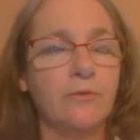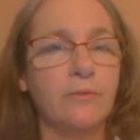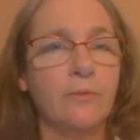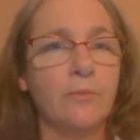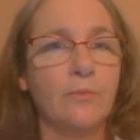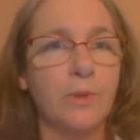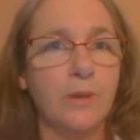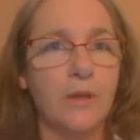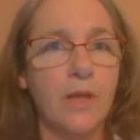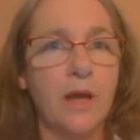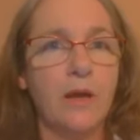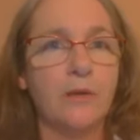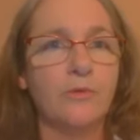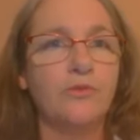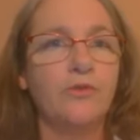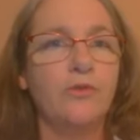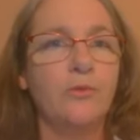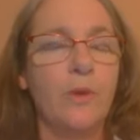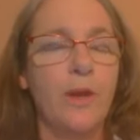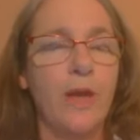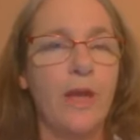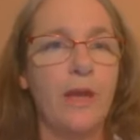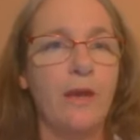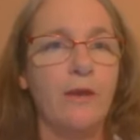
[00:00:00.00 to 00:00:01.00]
belongs to
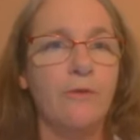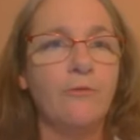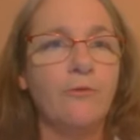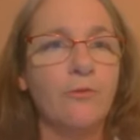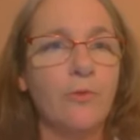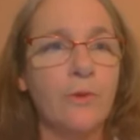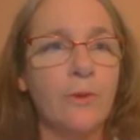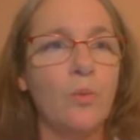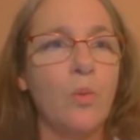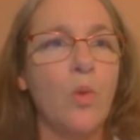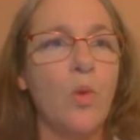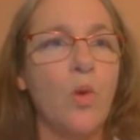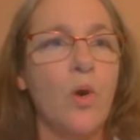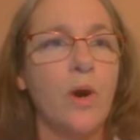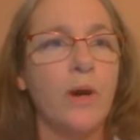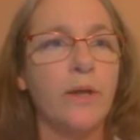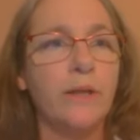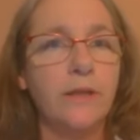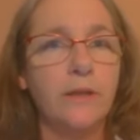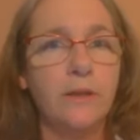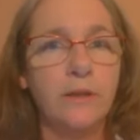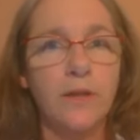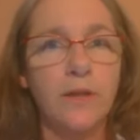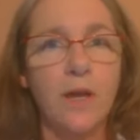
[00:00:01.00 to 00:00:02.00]

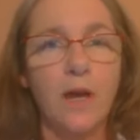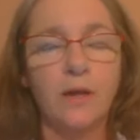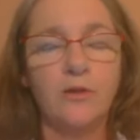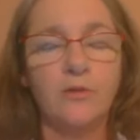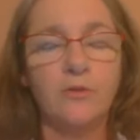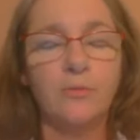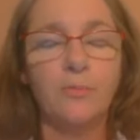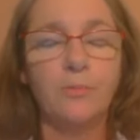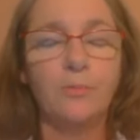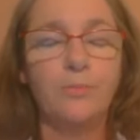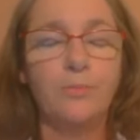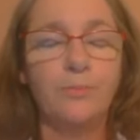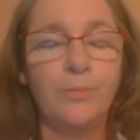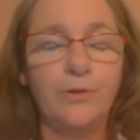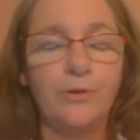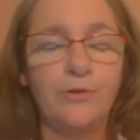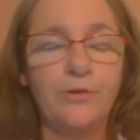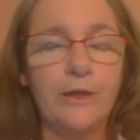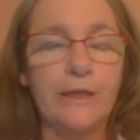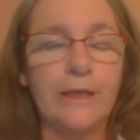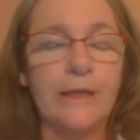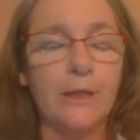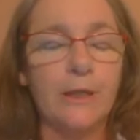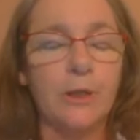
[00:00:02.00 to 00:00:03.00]
everyone, not a
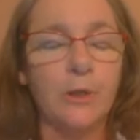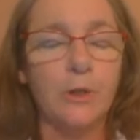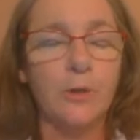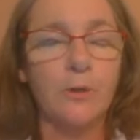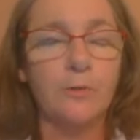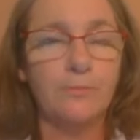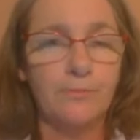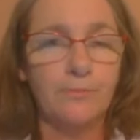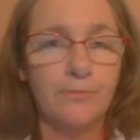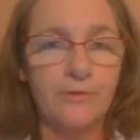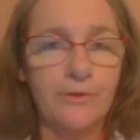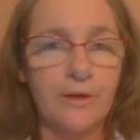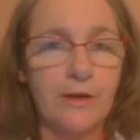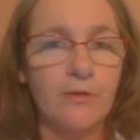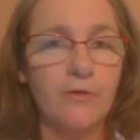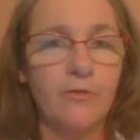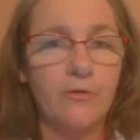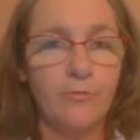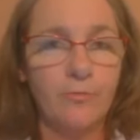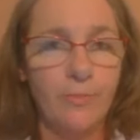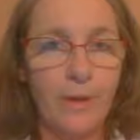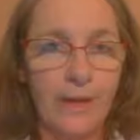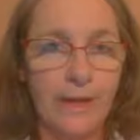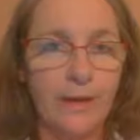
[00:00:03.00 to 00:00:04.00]
particular set of
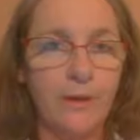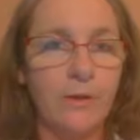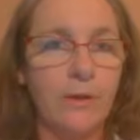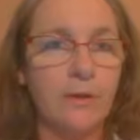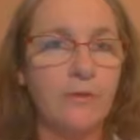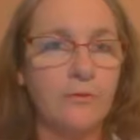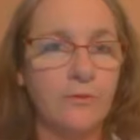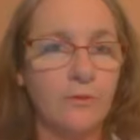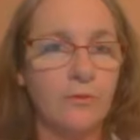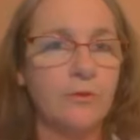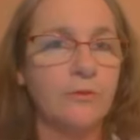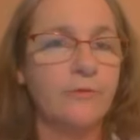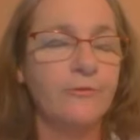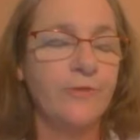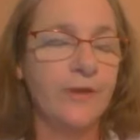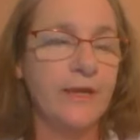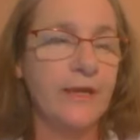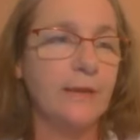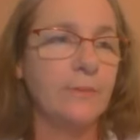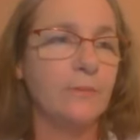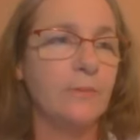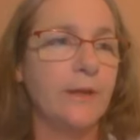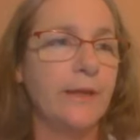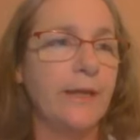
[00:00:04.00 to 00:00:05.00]
parents or a
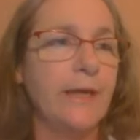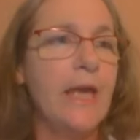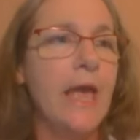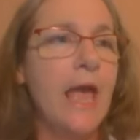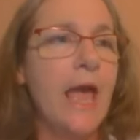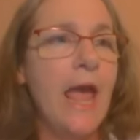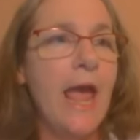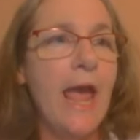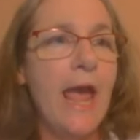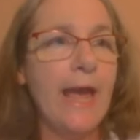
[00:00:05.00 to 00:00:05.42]
family,